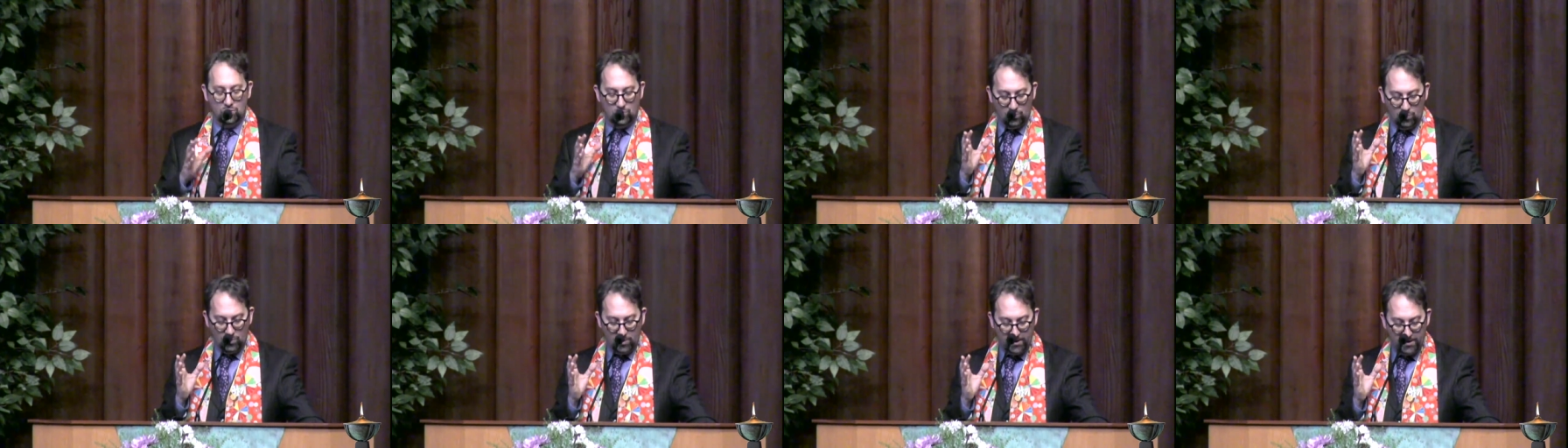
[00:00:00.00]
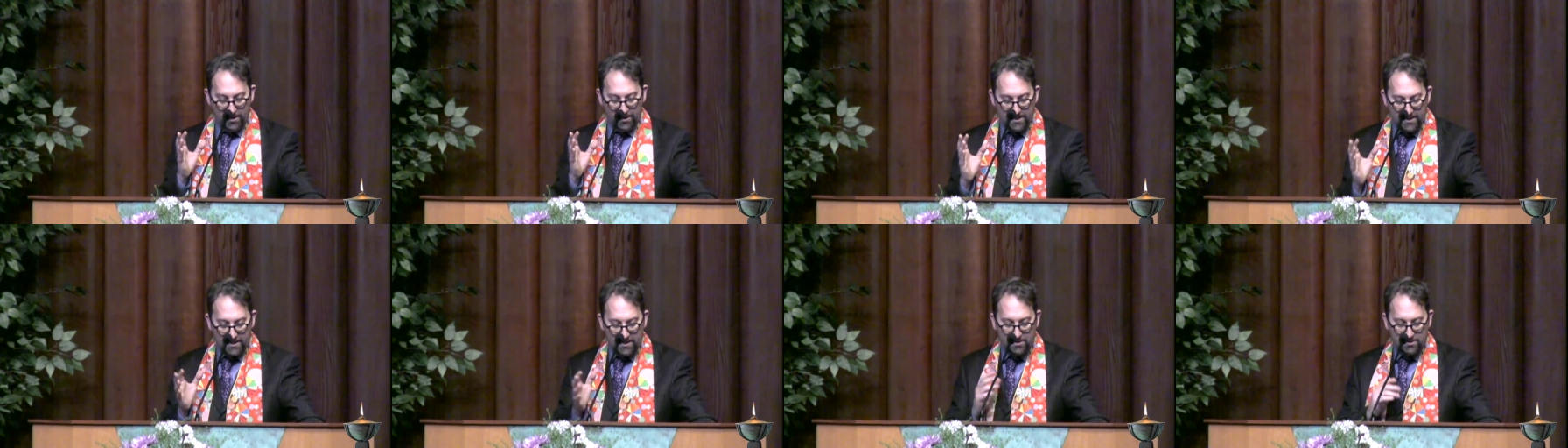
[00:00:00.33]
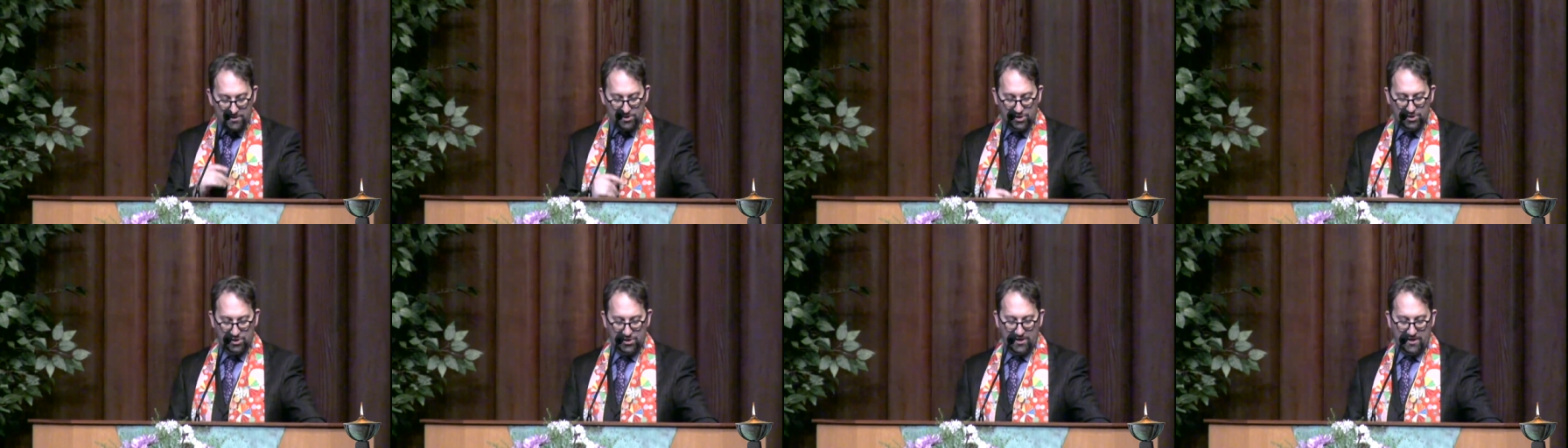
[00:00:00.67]
where
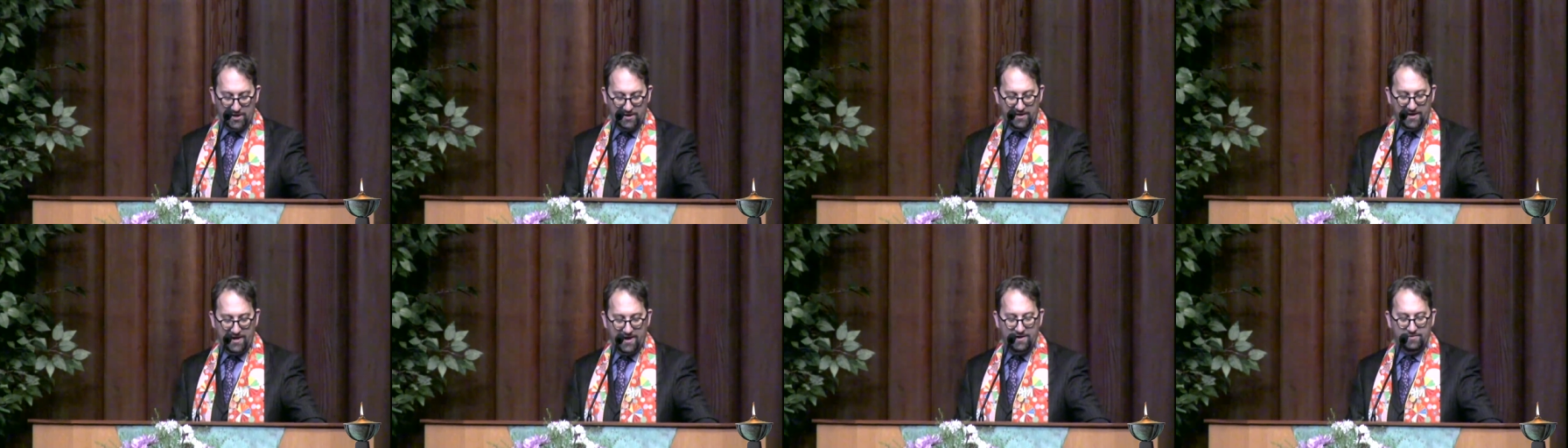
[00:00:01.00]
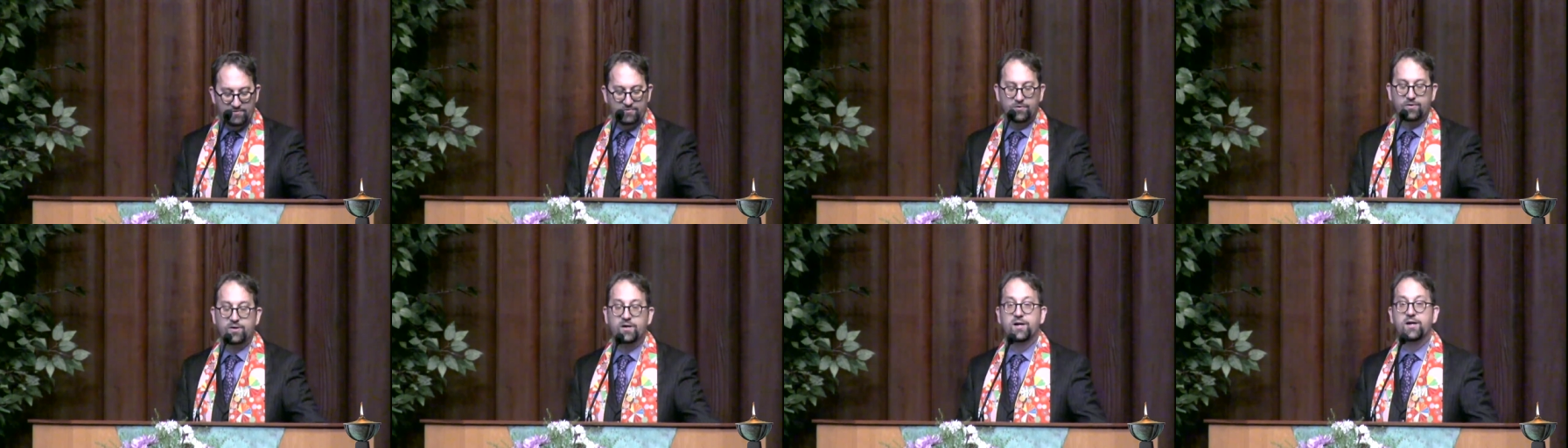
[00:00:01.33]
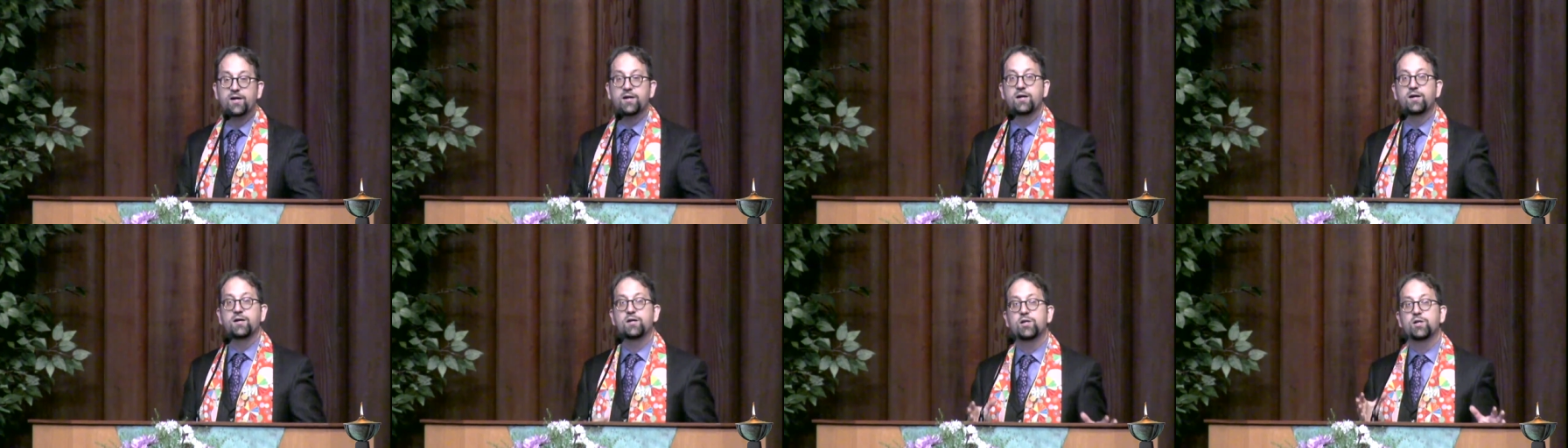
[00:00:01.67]
each and
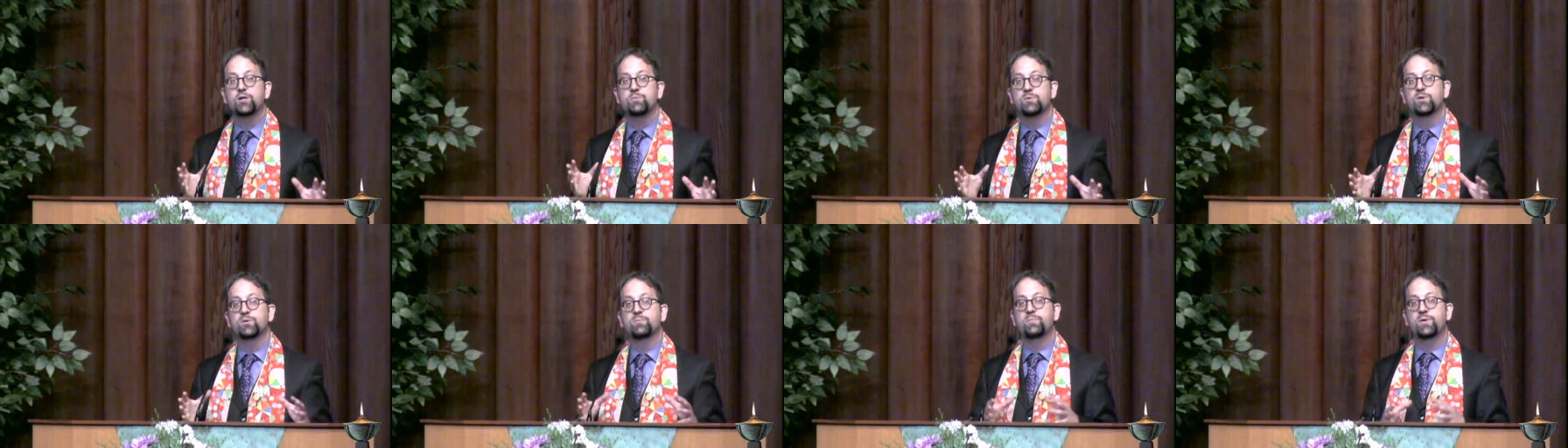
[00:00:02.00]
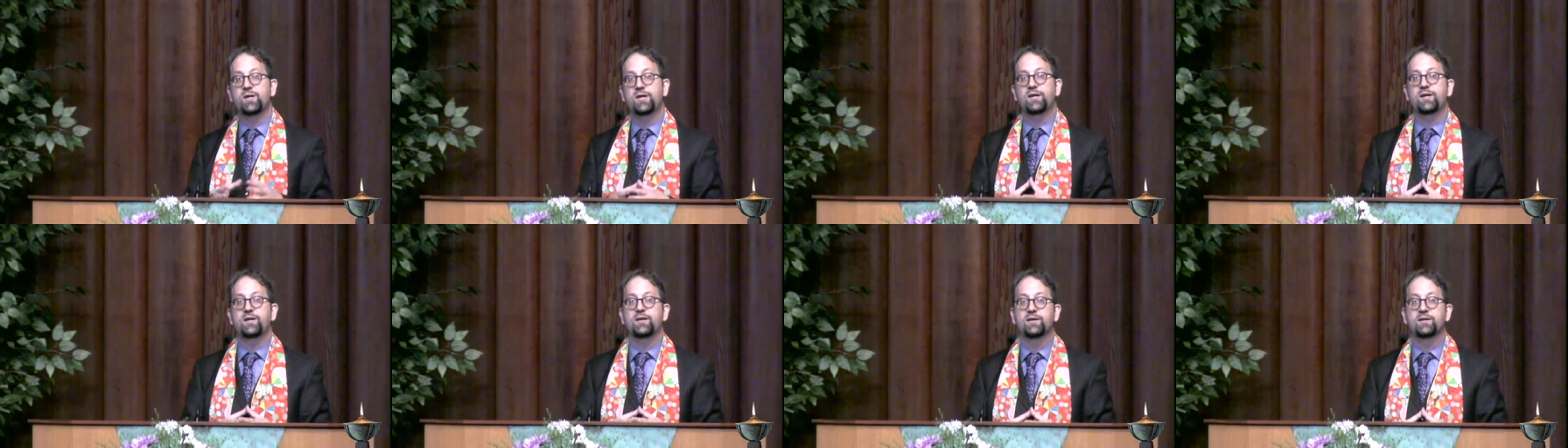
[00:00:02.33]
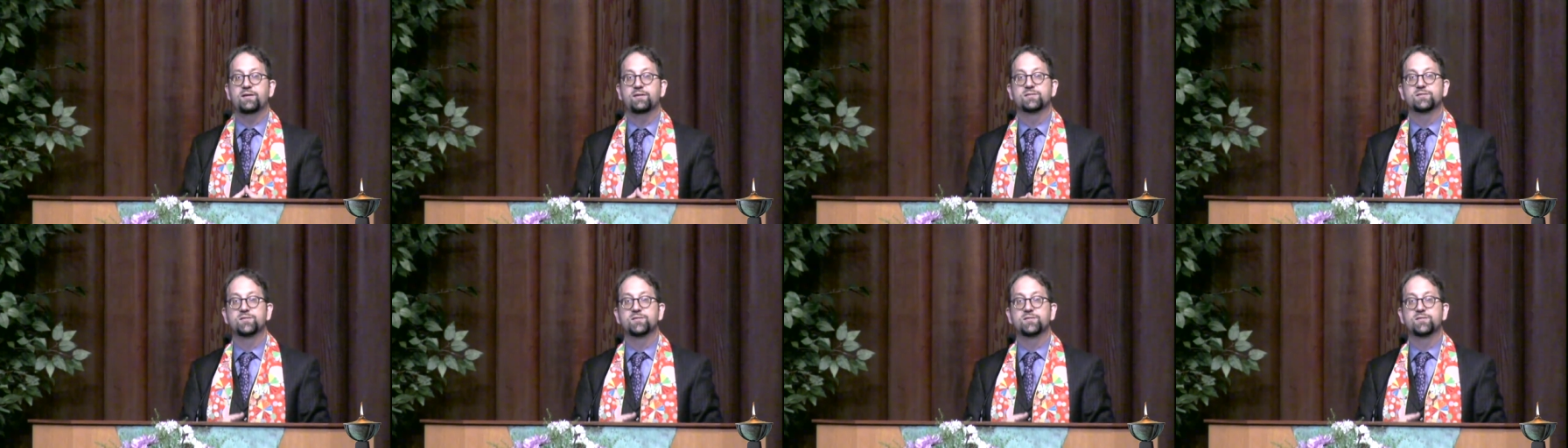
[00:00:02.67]
every human being's